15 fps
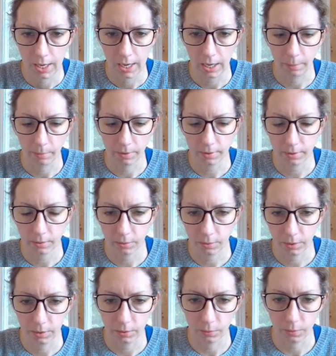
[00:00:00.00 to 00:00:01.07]
I'm also going
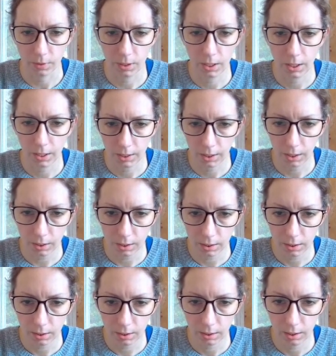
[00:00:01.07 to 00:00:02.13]
to cut it.
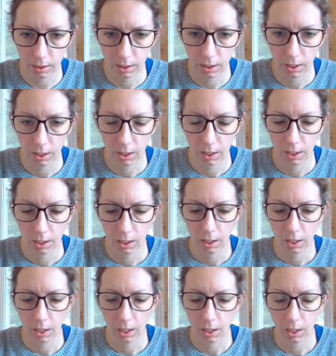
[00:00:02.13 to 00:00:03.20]

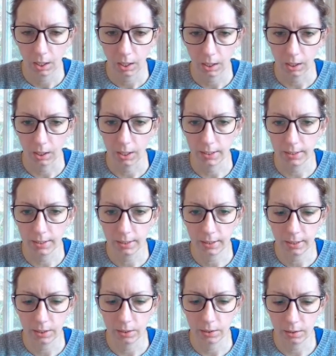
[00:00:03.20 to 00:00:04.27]
I'm going to
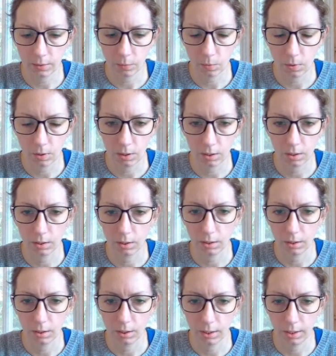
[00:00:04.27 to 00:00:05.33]
isolate just the wall,
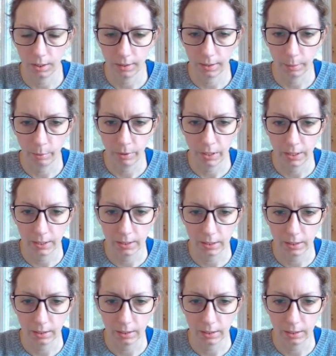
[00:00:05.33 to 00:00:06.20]
and I'm going to paste it